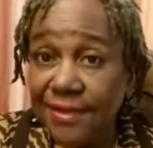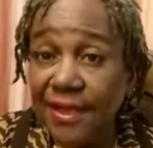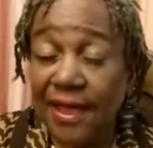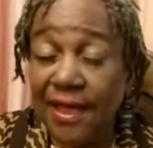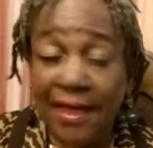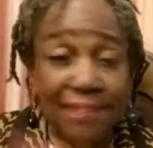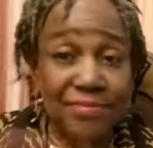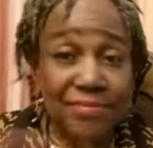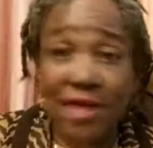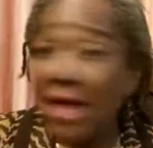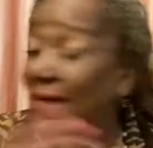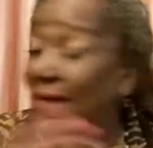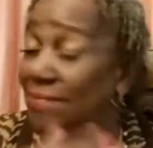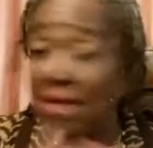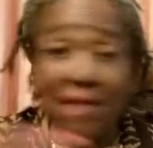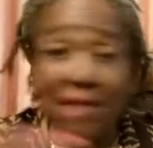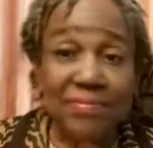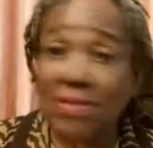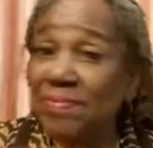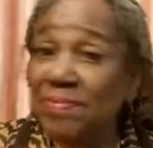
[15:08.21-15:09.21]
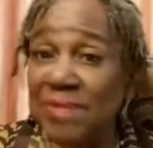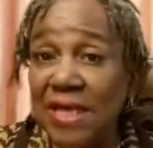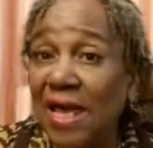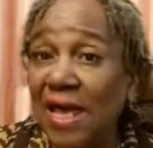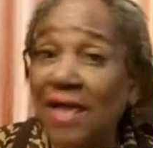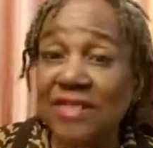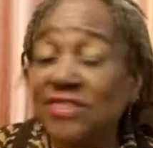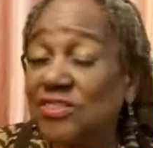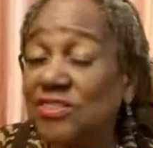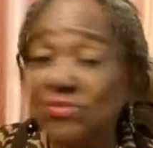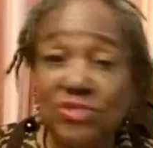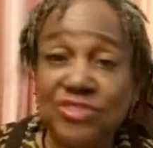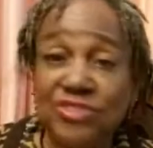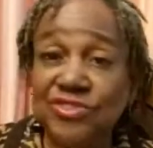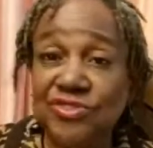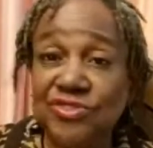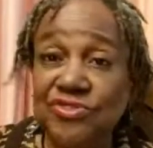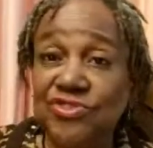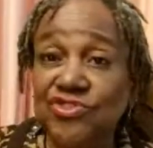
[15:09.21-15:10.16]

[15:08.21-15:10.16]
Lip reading: I'm gonna be honest with you.